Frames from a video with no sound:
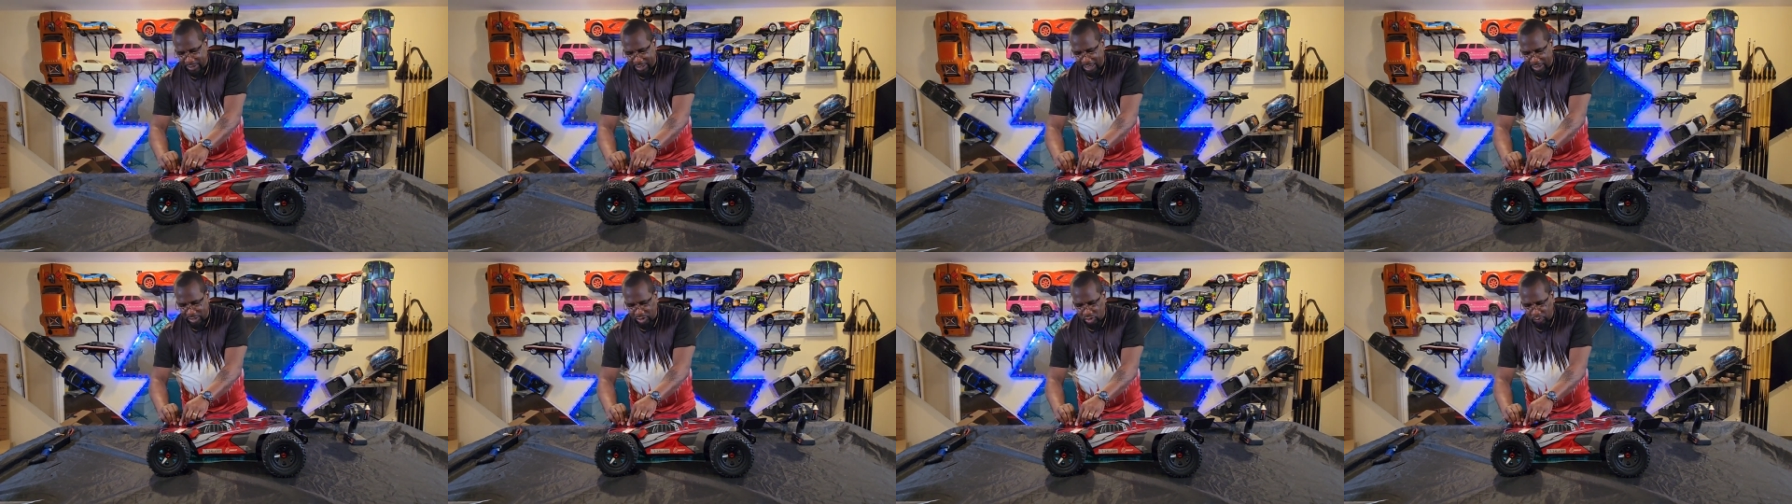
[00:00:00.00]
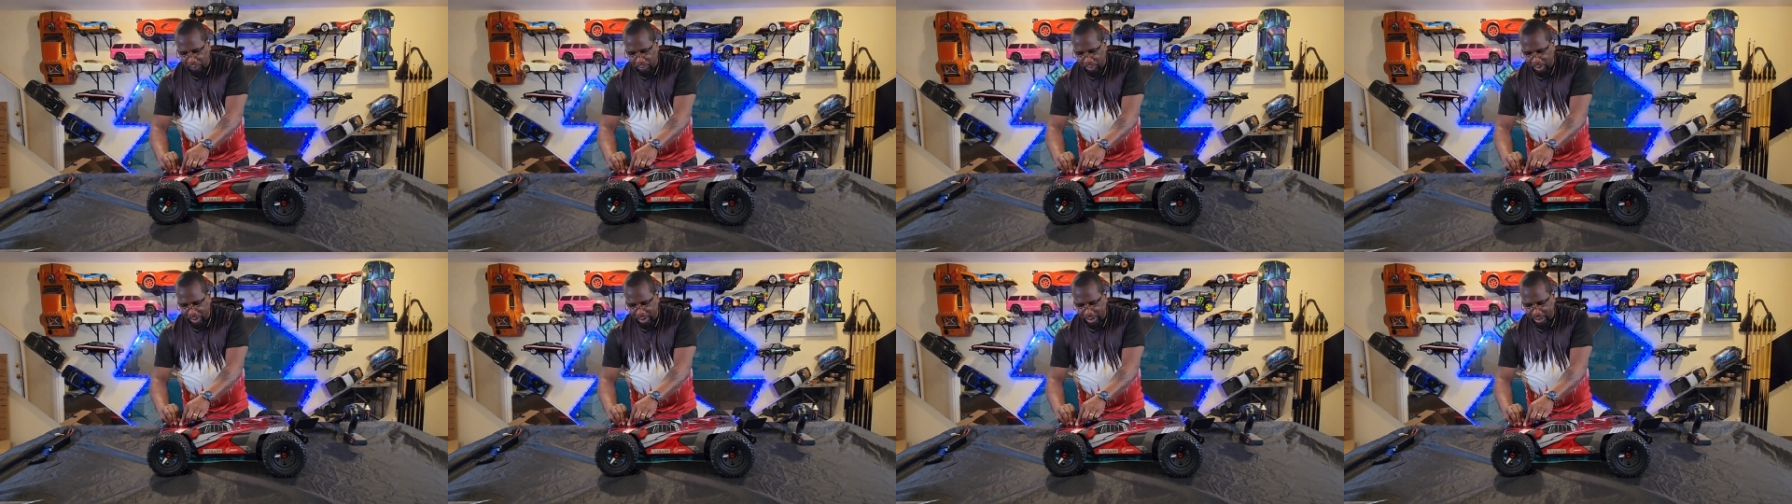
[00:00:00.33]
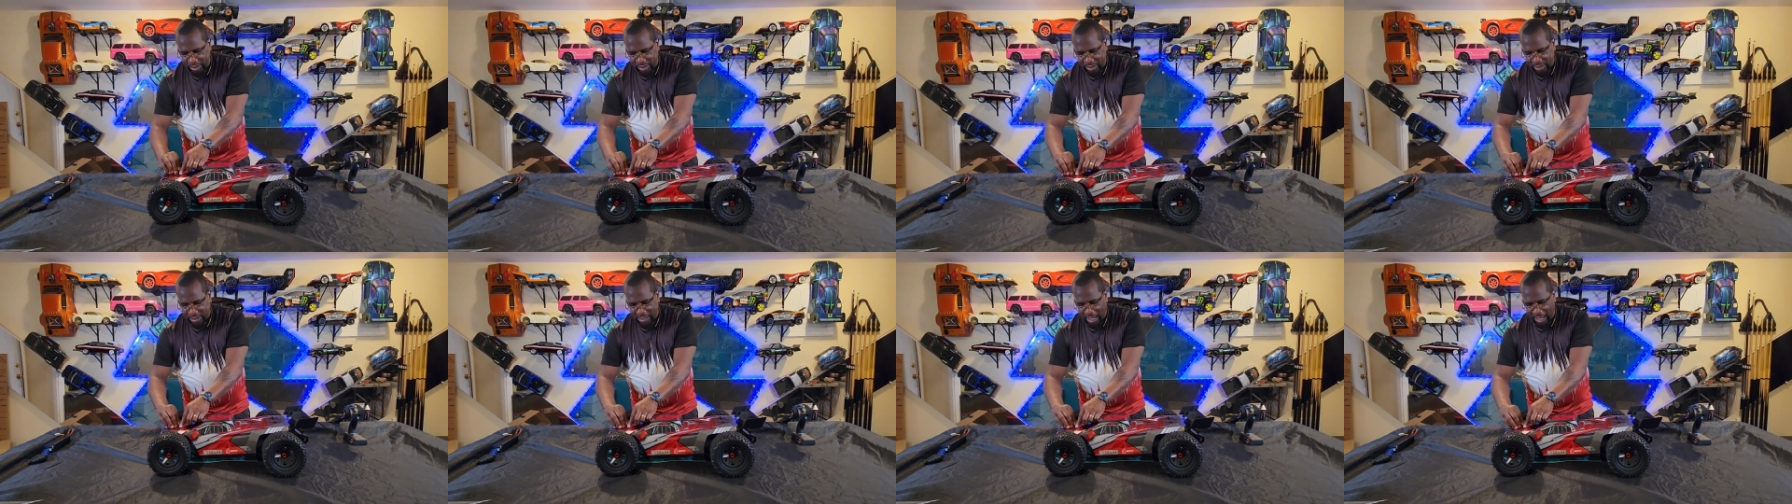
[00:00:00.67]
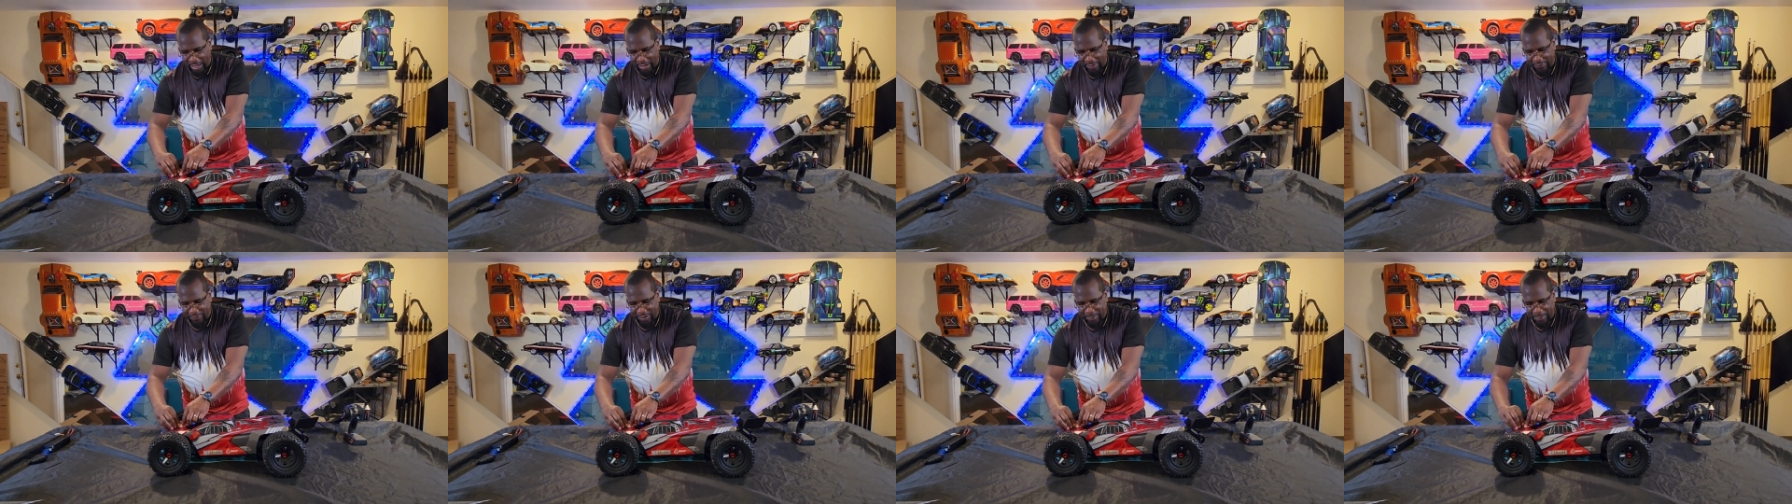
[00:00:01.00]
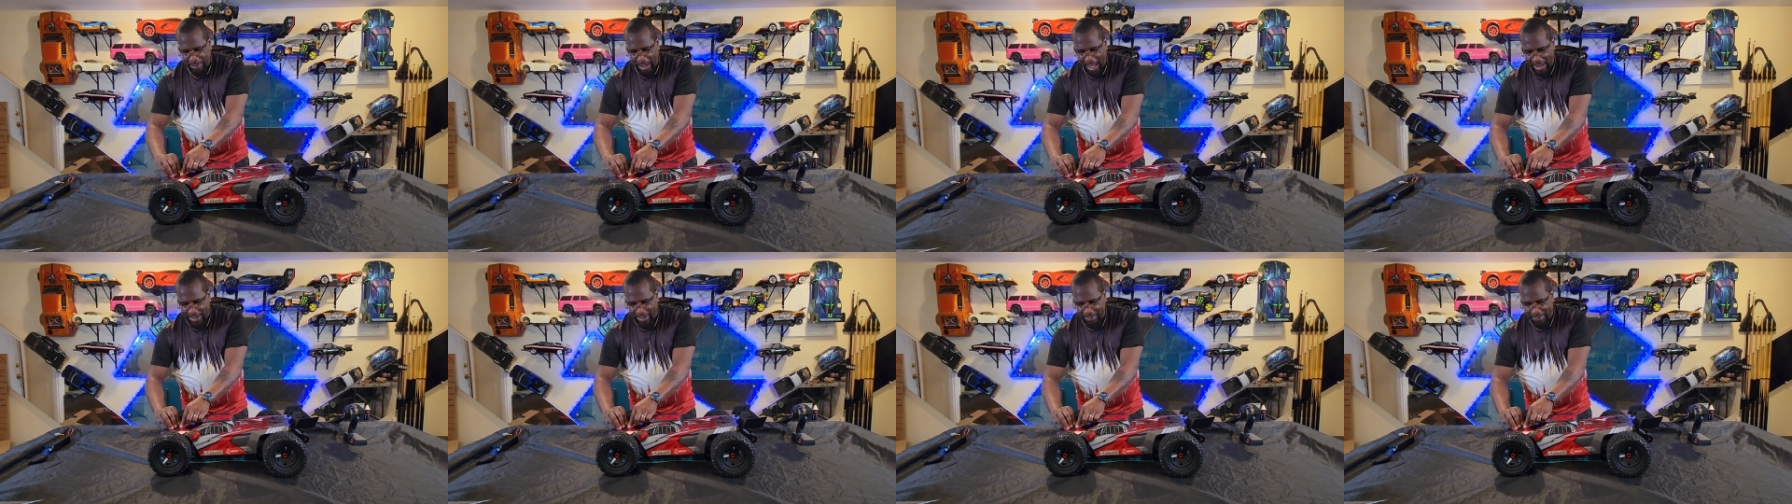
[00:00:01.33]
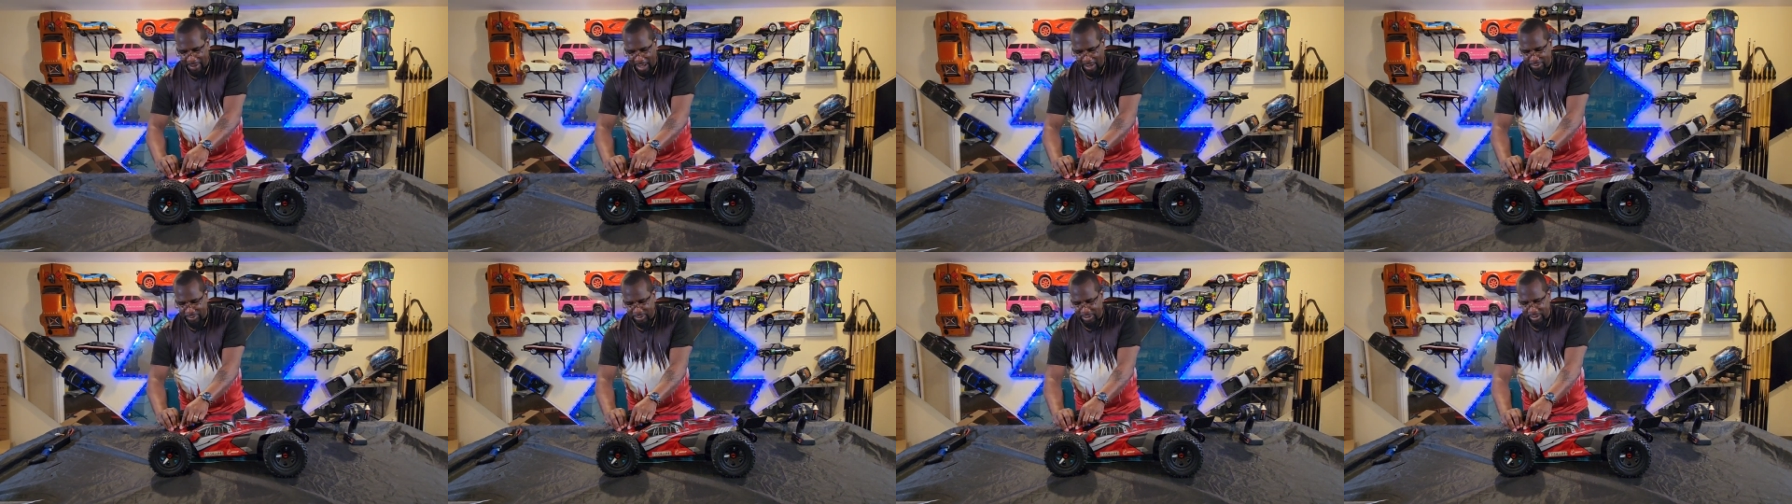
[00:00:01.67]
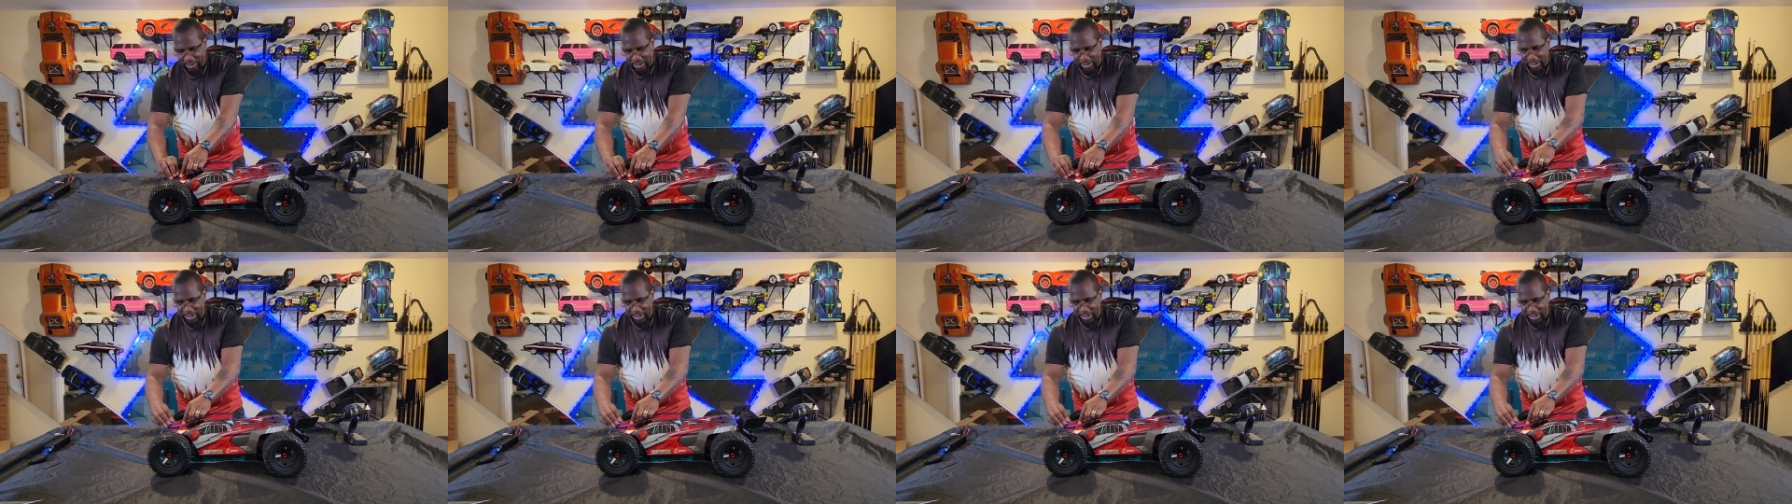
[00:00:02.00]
that you putting inside of the body mount